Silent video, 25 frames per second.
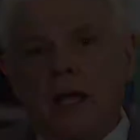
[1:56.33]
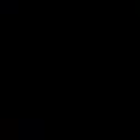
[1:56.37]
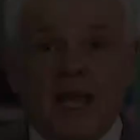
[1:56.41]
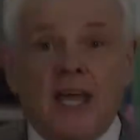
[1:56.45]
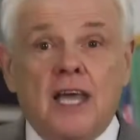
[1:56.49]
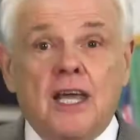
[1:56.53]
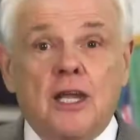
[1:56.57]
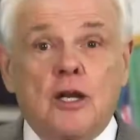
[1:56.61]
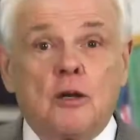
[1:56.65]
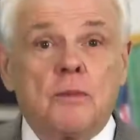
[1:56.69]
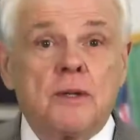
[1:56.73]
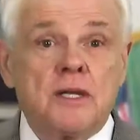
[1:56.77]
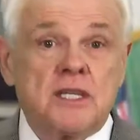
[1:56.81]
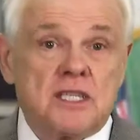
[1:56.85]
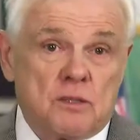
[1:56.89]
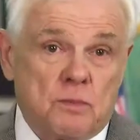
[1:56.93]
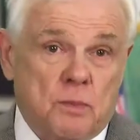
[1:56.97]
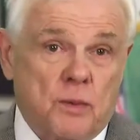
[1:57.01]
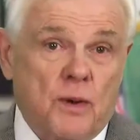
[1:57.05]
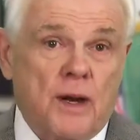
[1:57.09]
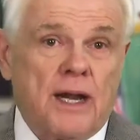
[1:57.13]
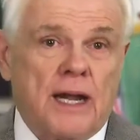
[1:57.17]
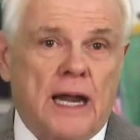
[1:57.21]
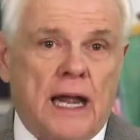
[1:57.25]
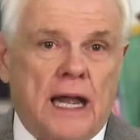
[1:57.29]
It'll be
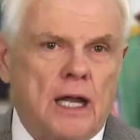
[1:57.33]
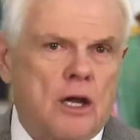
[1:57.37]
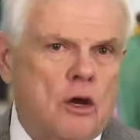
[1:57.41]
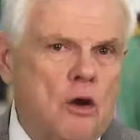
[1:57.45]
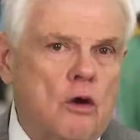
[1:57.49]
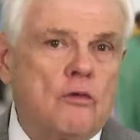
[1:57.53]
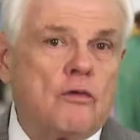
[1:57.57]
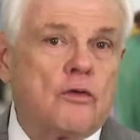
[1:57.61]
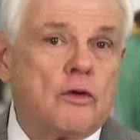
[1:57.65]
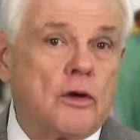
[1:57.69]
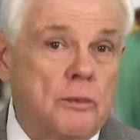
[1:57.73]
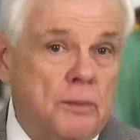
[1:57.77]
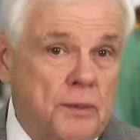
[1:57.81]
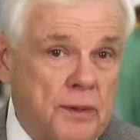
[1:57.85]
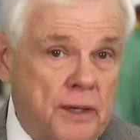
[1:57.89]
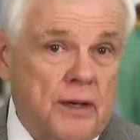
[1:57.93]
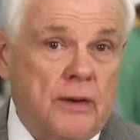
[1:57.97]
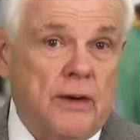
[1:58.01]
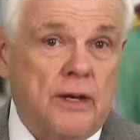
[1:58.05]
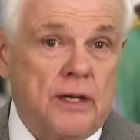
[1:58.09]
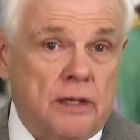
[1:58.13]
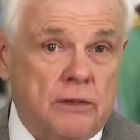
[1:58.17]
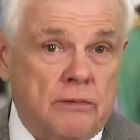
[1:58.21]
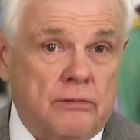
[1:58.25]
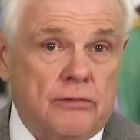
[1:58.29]
spread out over a
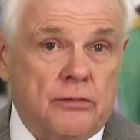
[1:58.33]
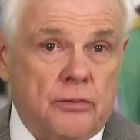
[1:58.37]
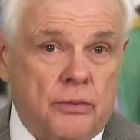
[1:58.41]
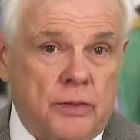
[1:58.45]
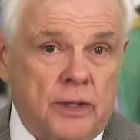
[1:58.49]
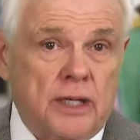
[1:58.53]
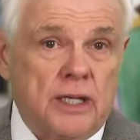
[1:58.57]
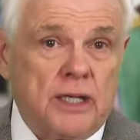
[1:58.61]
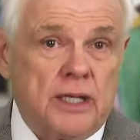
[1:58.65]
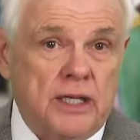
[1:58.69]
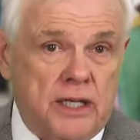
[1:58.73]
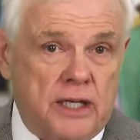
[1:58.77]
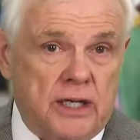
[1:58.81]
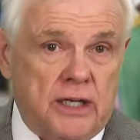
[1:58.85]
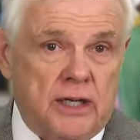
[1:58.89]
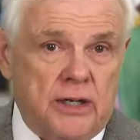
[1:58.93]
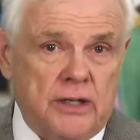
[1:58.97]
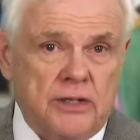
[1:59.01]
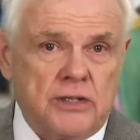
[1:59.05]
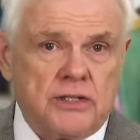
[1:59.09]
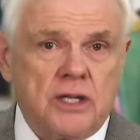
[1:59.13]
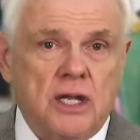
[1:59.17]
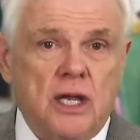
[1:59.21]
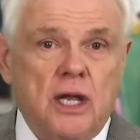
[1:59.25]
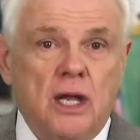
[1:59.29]
period of 3
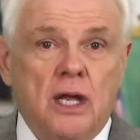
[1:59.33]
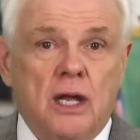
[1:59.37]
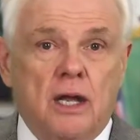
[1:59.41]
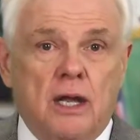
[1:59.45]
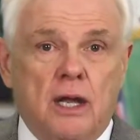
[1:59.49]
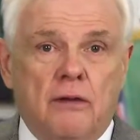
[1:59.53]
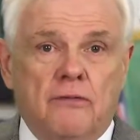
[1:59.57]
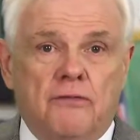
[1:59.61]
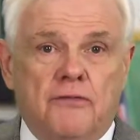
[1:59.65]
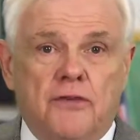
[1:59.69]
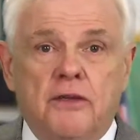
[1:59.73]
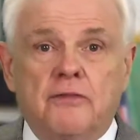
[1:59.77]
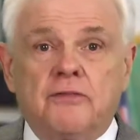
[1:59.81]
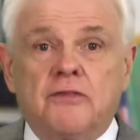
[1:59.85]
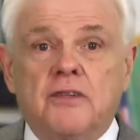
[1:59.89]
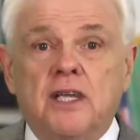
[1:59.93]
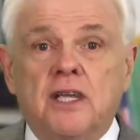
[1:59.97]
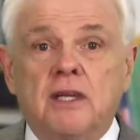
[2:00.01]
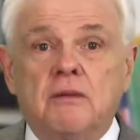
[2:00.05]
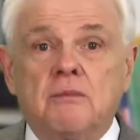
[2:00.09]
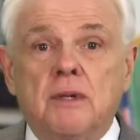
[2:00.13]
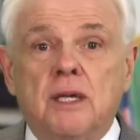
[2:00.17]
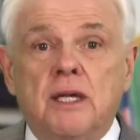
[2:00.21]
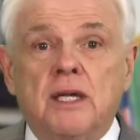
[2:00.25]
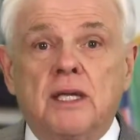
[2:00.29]
years, of
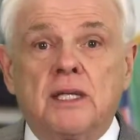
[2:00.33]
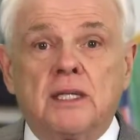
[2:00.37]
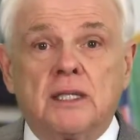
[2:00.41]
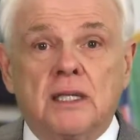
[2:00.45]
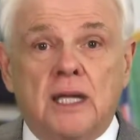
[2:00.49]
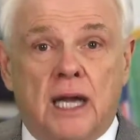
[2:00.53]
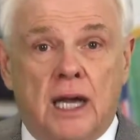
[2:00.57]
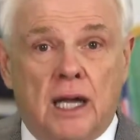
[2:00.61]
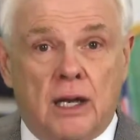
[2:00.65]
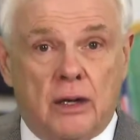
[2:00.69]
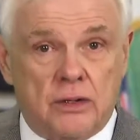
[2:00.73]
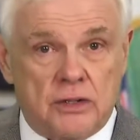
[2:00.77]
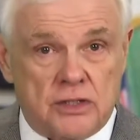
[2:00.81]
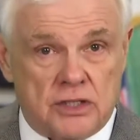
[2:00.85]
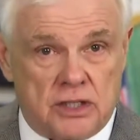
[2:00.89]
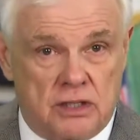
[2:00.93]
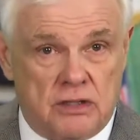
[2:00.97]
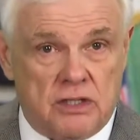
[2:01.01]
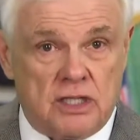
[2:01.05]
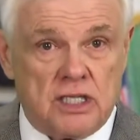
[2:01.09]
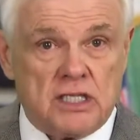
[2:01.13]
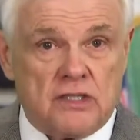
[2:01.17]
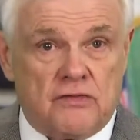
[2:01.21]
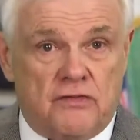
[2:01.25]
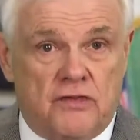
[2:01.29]
$15 million in
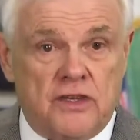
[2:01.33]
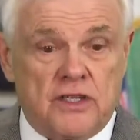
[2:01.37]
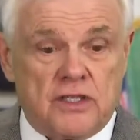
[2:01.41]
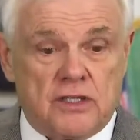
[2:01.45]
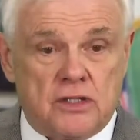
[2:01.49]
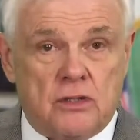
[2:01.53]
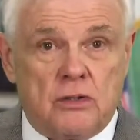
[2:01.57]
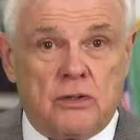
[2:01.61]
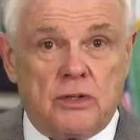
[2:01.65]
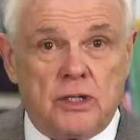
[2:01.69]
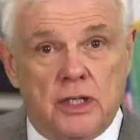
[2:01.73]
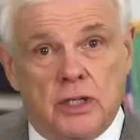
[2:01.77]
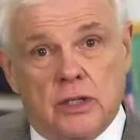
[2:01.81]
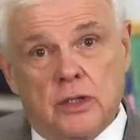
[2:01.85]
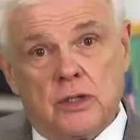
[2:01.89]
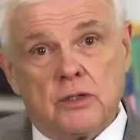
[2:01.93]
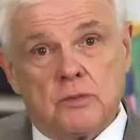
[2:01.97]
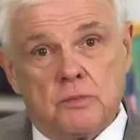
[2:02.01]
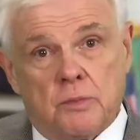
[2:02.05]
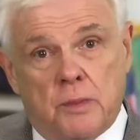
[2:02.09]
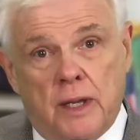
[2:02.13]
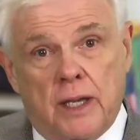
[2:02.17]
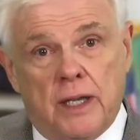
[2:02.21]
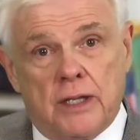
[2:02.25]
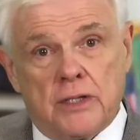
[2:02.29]
this fiscal year's
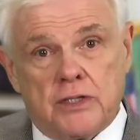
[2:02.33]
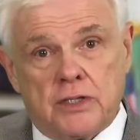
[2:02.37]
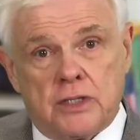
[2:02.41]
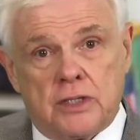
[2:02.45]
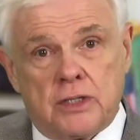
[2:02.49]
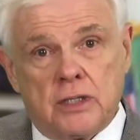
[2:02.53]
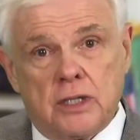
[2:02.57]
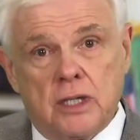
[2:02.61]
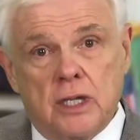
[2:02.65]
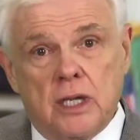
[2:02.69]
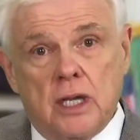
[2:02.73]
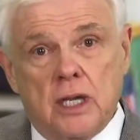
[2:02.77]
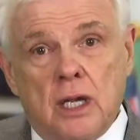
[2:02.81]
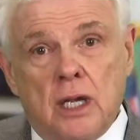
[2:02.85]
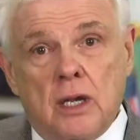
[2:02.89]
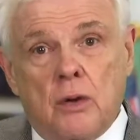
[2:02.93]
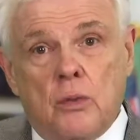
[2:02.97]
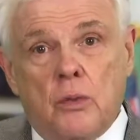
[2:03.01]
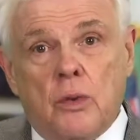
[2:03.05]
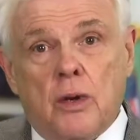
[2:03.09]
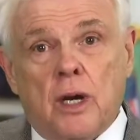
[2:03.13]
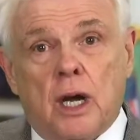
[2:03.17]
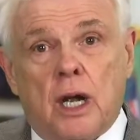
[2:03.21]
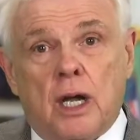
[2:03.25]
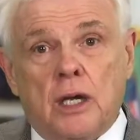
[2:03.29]
budget.
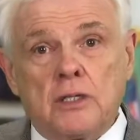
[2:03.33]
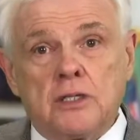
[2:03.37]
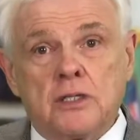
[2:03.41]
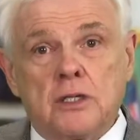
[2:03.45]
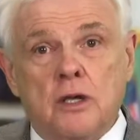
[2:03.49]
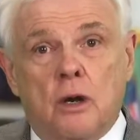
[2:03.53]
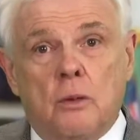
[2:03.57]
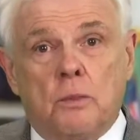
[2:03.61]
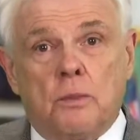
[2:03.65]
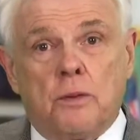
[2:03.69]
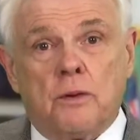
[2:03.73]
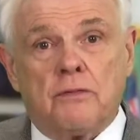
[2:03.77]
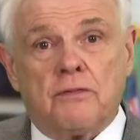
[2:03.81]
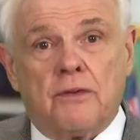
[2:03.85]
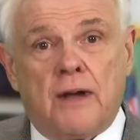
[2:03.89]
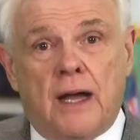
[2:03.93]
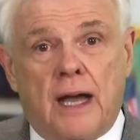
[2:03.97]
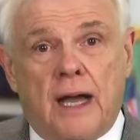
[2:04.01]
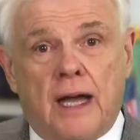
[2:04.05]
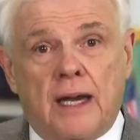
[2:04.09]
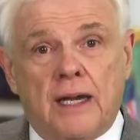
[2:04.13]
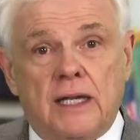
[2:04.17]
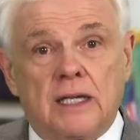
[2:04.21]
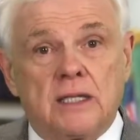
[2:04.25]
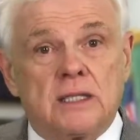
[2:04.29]
We're also
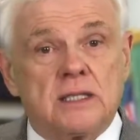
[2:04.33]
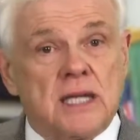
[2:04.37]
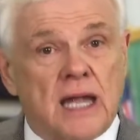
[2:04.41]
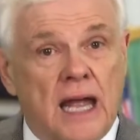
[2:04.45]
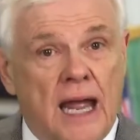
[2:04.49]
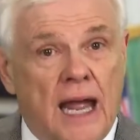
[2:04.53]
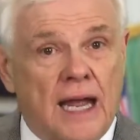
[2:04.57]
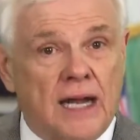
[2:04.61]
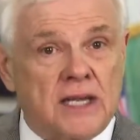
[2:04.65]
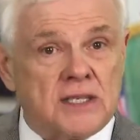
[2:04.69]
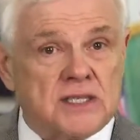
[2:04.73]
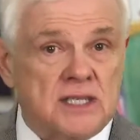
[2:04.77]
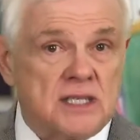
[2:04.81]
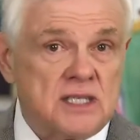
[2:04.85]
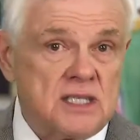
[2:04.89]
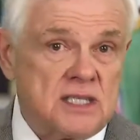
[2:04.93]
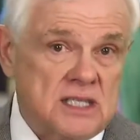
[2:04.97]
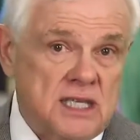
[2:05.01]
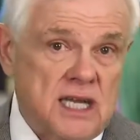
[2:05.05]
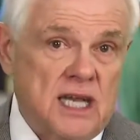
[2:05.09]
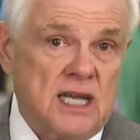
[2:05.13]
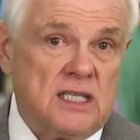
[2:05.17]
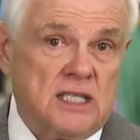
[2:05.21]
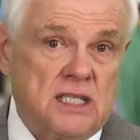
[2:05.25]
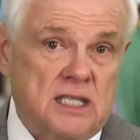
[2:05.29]
providing tax
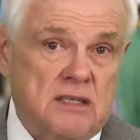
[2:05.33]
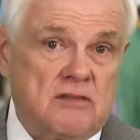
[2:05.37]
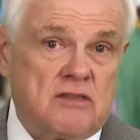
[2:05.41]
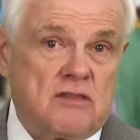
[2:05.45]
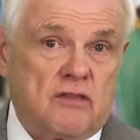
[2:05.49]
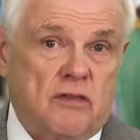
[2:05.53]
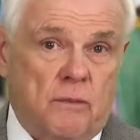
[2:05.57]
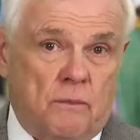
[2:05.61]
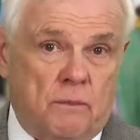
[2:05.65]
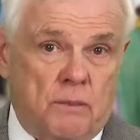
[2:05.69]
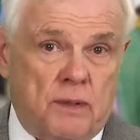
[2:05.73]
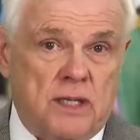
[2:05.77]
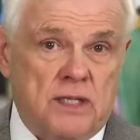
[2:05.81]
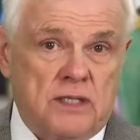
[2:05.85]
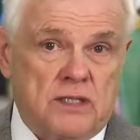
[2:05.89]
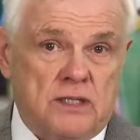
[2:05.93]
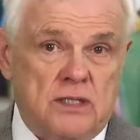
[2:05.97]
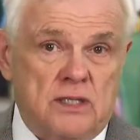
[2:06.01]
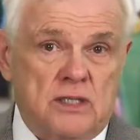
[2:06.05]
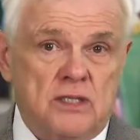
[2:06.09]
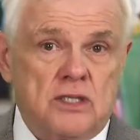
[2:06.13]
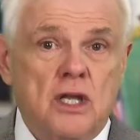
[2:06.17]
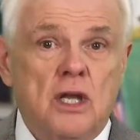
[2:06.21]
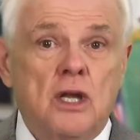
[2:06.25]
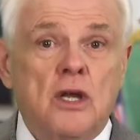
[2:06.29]
incentives for
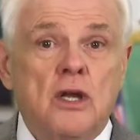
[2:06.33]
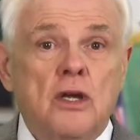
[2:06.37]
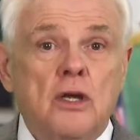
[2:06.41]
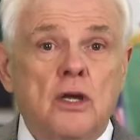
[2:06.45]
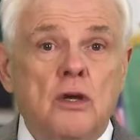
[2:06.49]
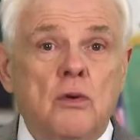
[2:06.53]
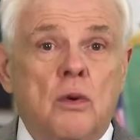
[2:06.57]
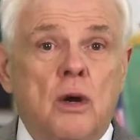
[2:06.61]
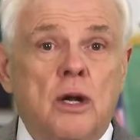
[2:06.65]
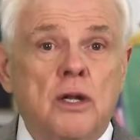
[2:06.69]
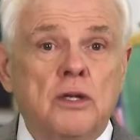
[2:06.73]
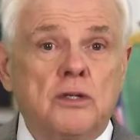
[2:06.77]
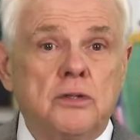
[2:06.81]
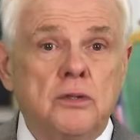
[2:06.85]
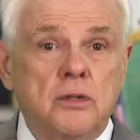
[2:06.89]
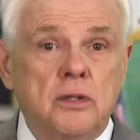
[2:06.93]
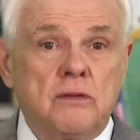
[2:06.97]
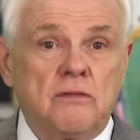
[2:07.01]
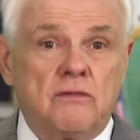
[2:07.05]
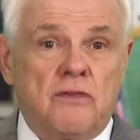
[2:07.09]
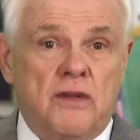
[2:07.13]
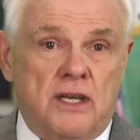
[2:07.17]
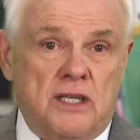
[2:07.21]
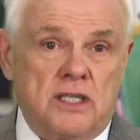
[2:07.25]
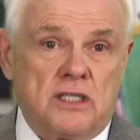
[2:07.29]
business who want to
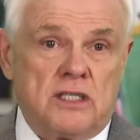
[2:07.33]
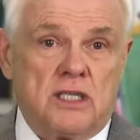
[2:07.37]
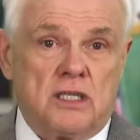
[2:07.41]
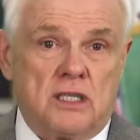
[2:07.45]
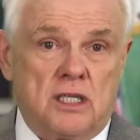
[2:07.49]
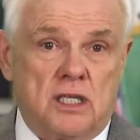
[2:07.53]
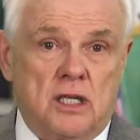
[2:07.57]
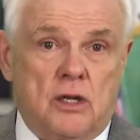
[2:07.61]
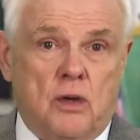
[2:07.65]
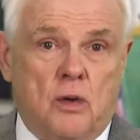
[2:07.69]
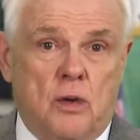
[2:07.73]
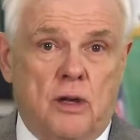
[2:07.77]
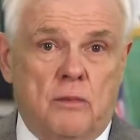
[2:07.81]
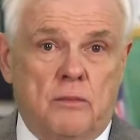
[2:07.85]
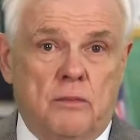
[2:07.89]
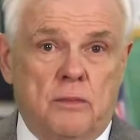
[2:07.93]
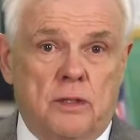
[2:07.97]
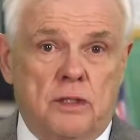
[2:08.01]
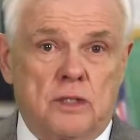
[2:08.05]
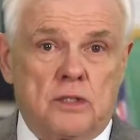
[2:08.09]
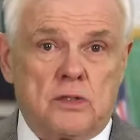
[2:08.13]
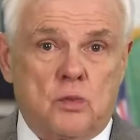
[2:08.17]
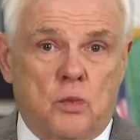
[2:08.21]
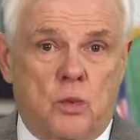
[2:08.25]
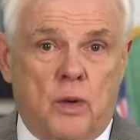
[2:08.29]
invest in the
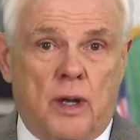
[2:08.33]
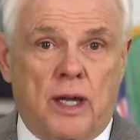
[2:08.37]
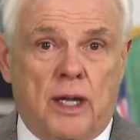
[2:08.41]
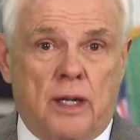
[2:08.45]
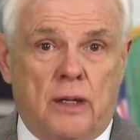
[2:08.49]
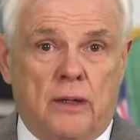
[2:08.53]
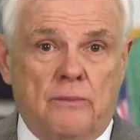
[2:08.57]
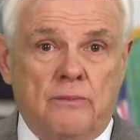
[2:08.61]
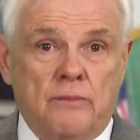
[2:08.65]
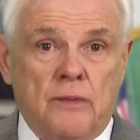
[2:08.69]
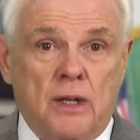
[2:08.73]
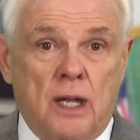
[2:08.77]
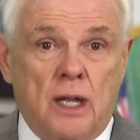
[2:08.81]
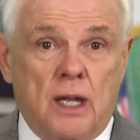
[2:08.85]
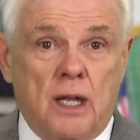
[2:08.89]
equipment as well.